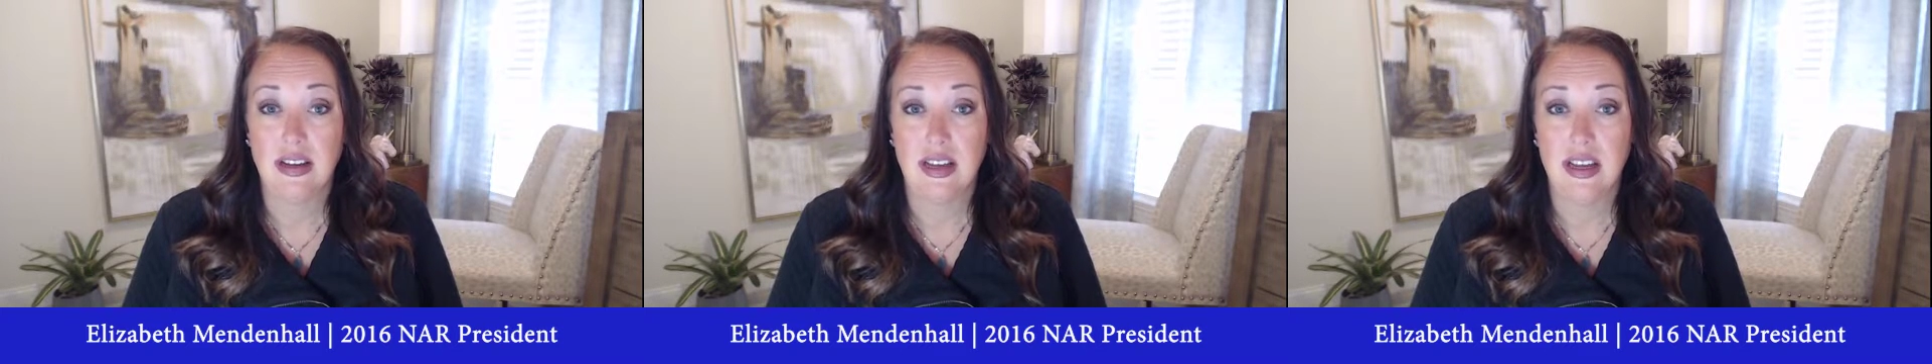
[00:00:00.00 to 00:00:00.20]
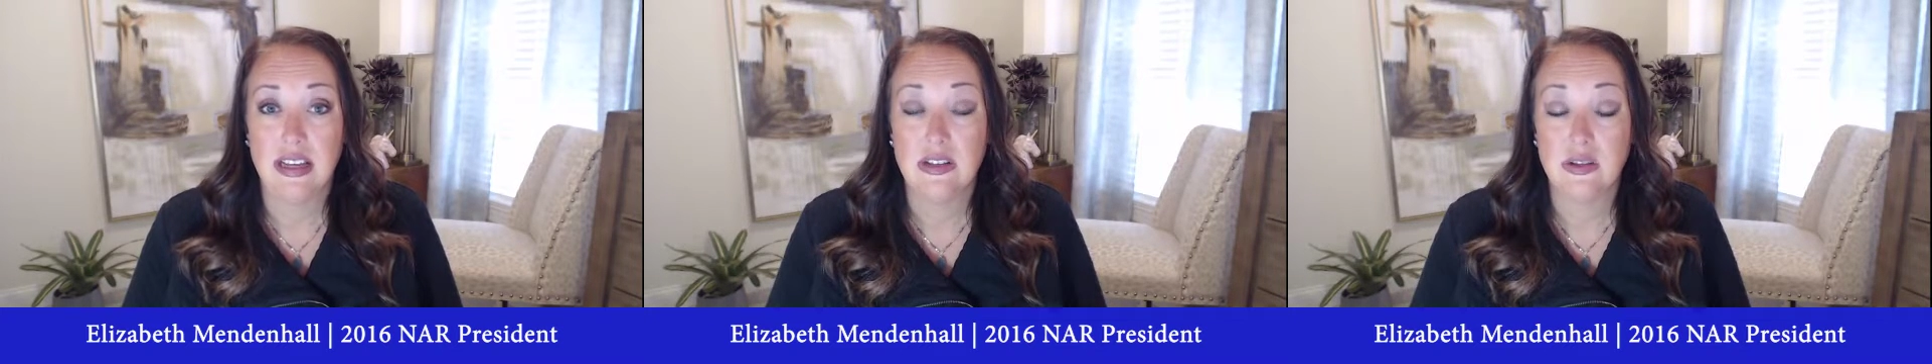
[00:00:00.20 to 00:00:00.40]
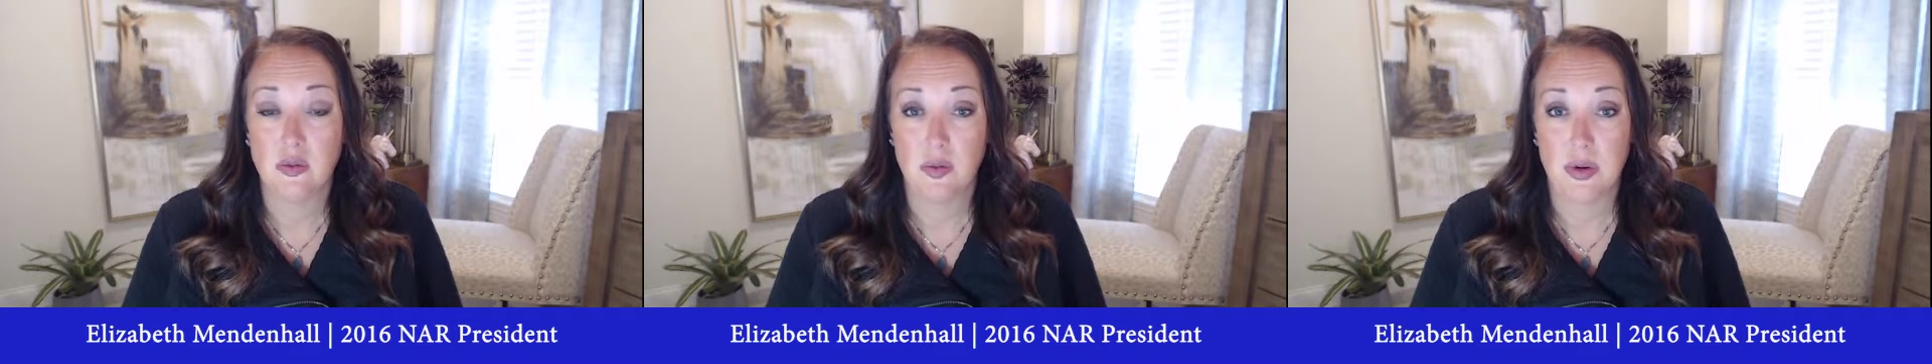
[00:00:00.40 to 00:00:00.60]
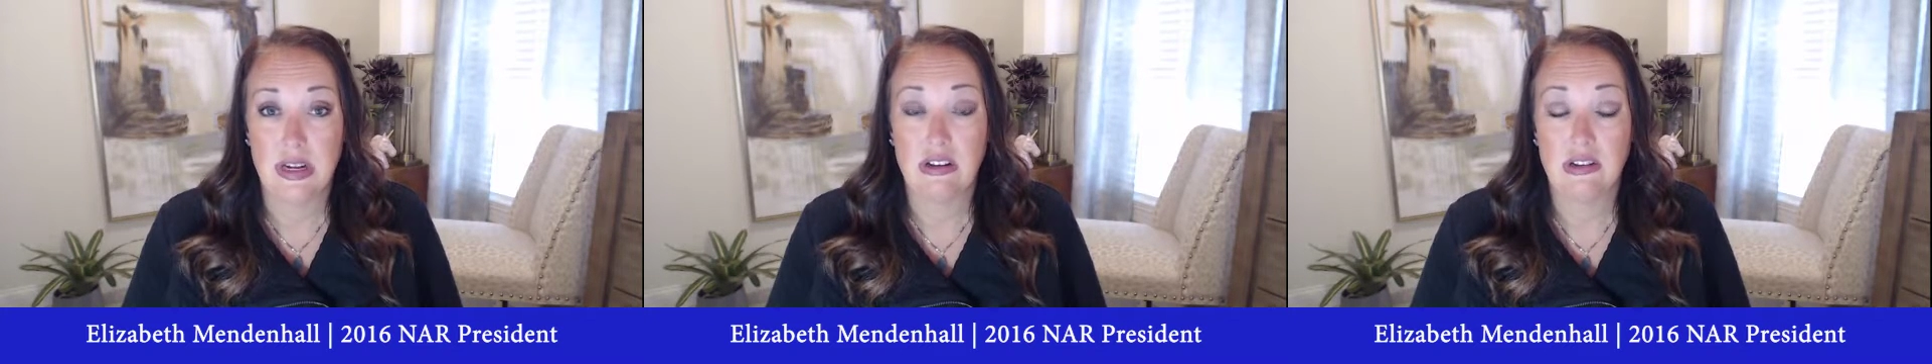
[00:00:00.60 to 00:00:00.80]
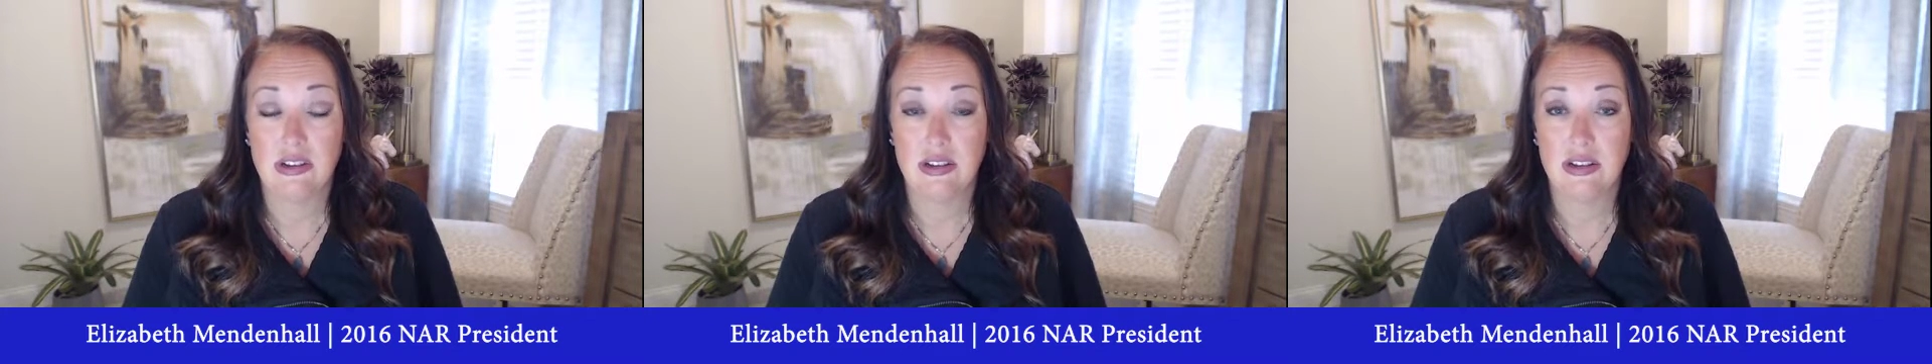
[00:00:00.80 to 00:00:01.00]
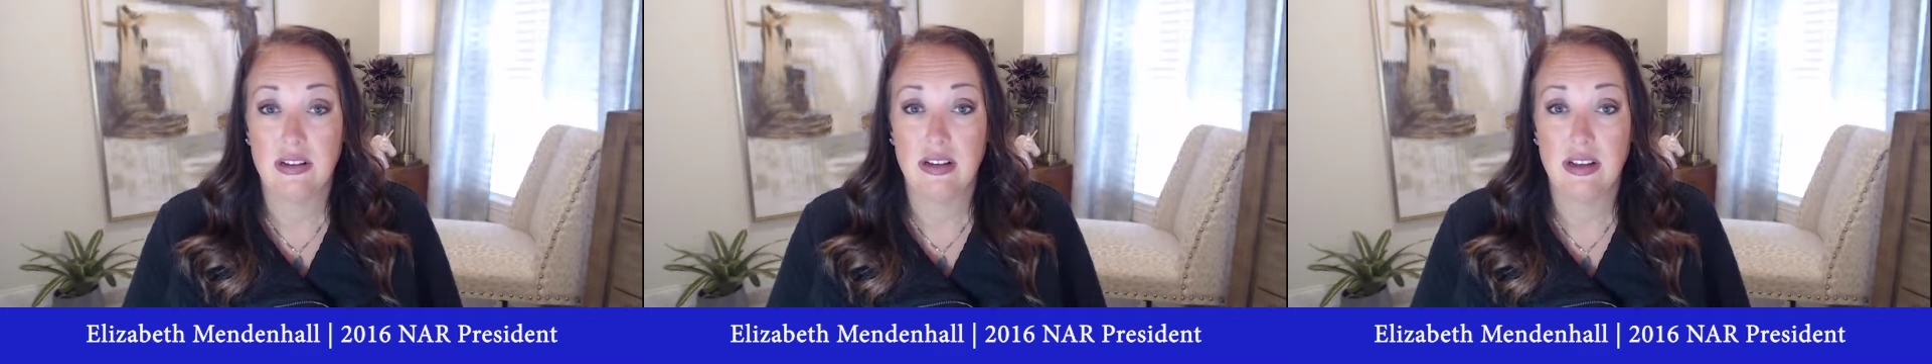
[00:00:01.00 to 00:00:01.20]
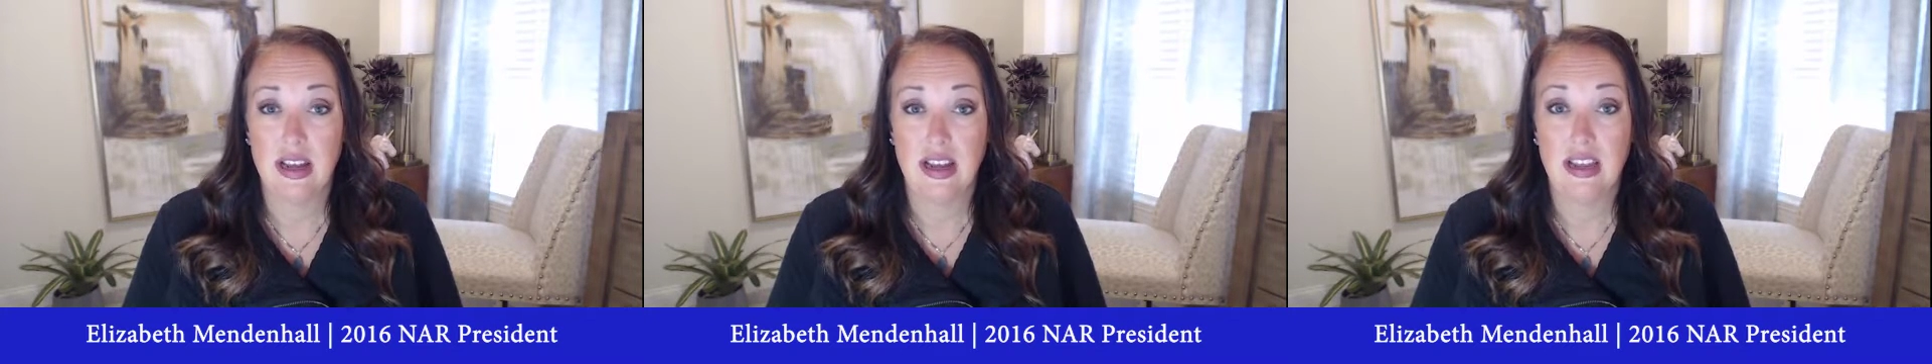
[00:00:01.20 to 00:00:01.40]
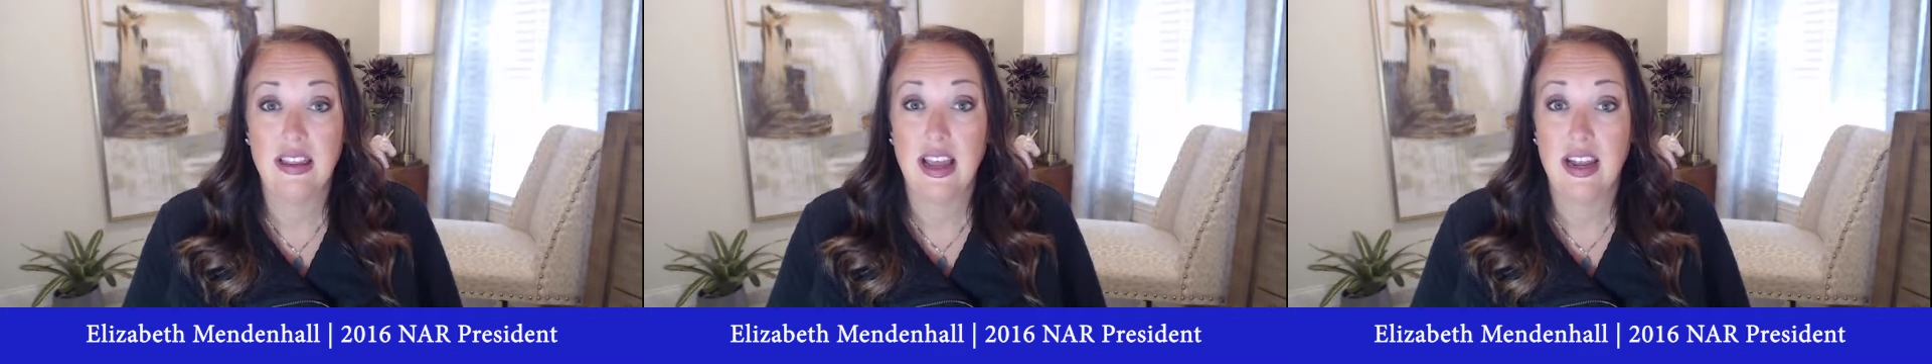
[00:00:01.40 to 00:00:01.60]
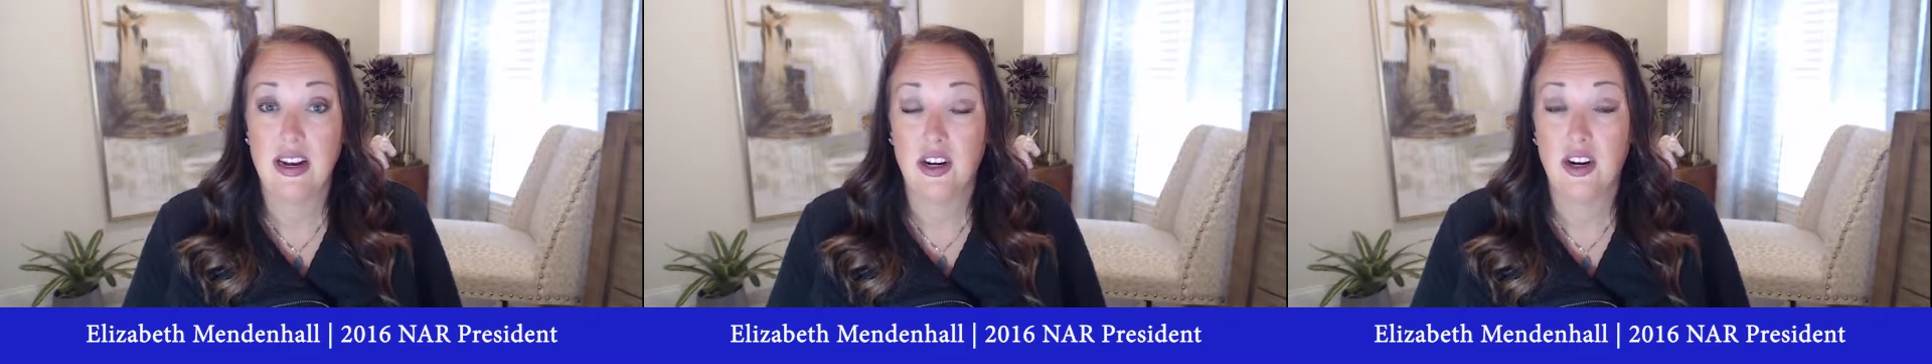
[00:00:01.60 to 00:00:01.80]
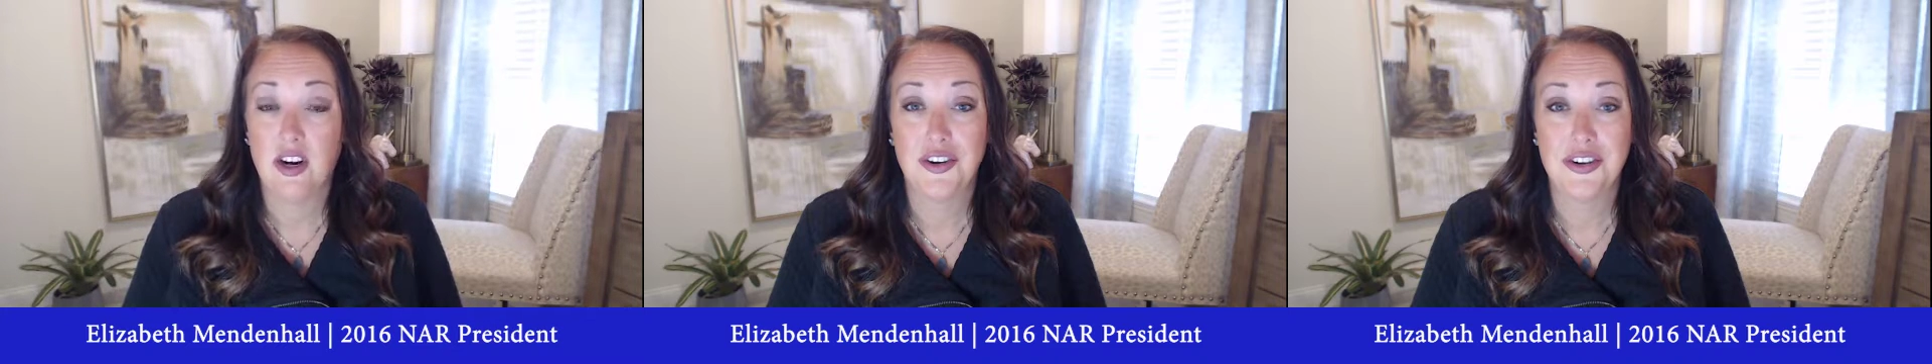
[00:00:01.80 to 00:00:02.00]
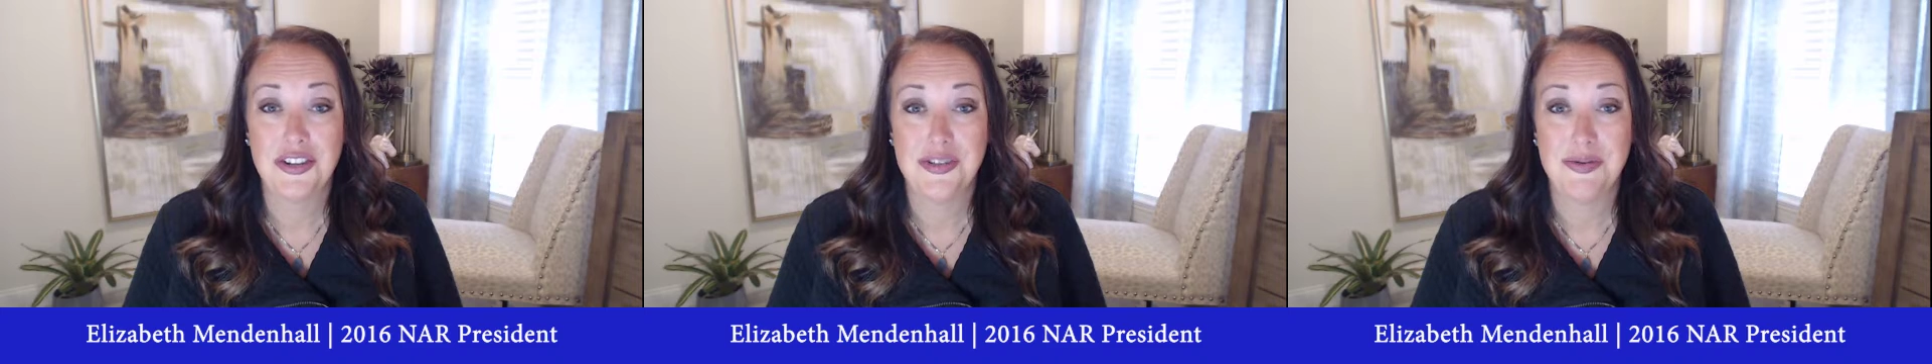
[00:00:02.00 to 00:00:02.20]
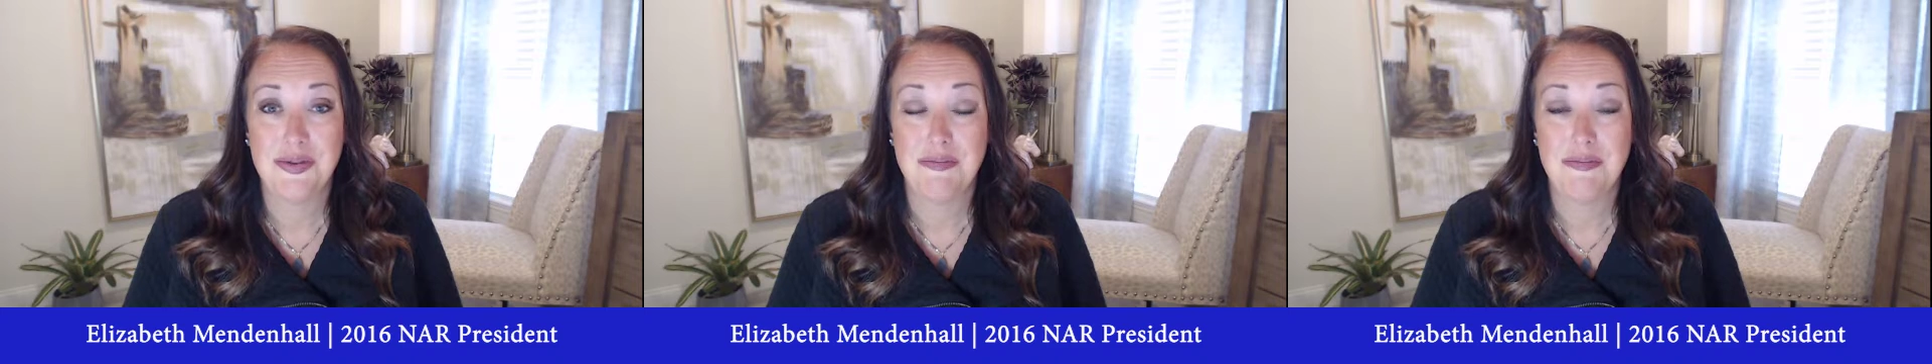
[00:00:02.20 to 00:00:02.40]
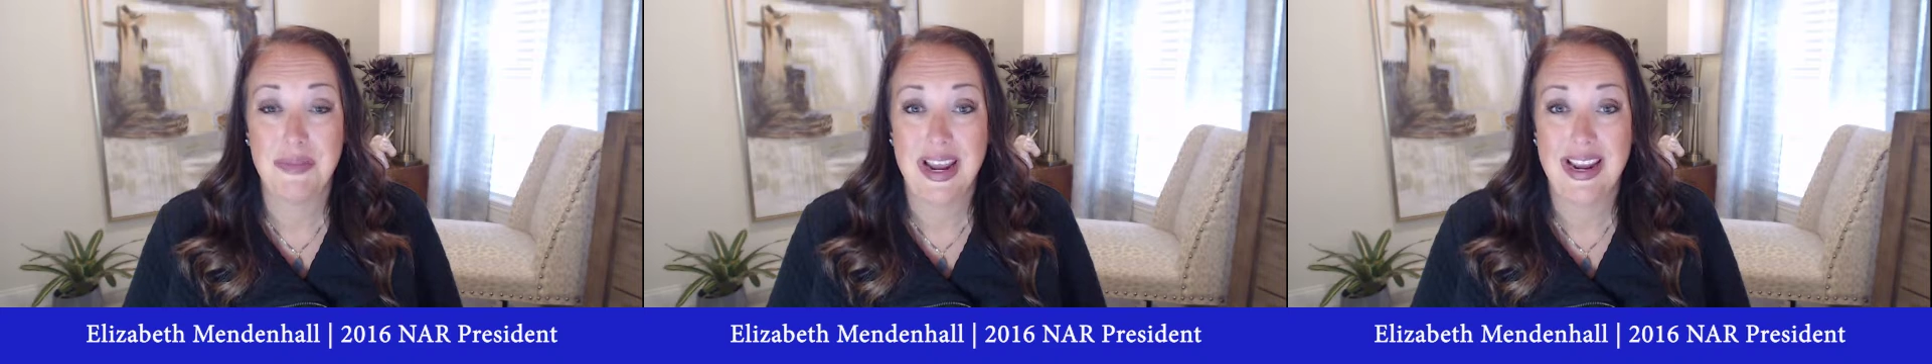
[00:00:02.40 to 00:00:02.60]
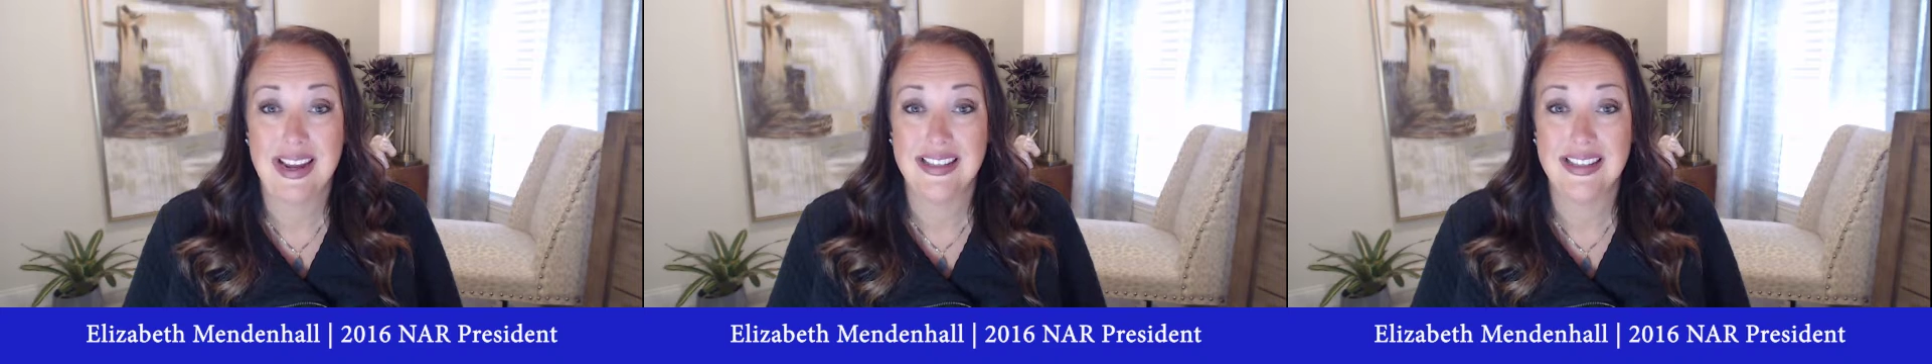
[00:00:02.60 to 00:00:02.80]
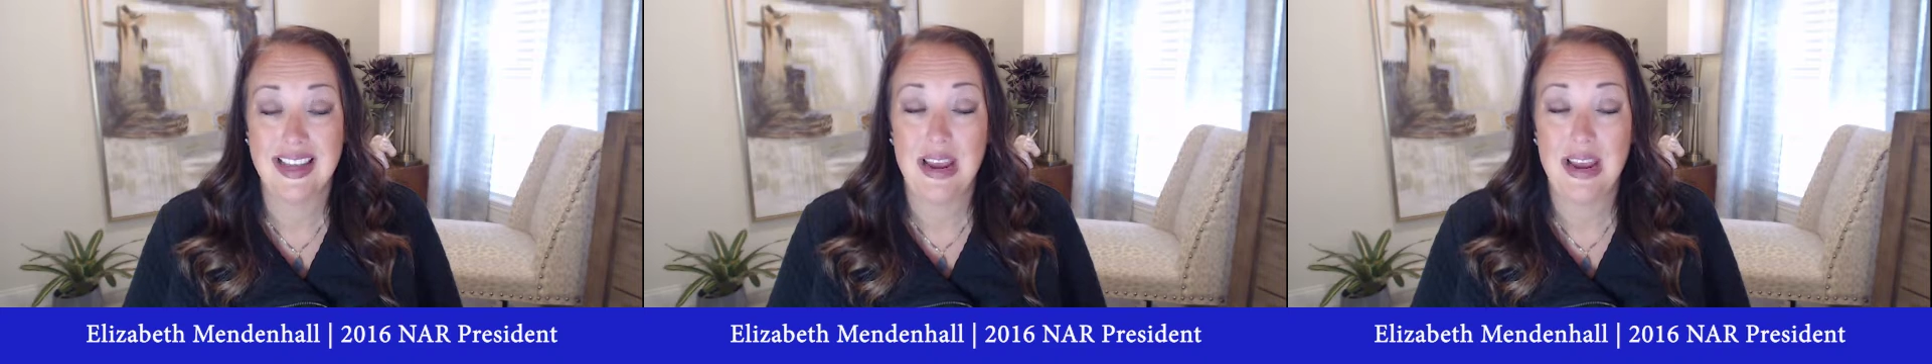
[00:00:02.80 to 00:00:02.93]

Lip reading: is real and that encouragement makes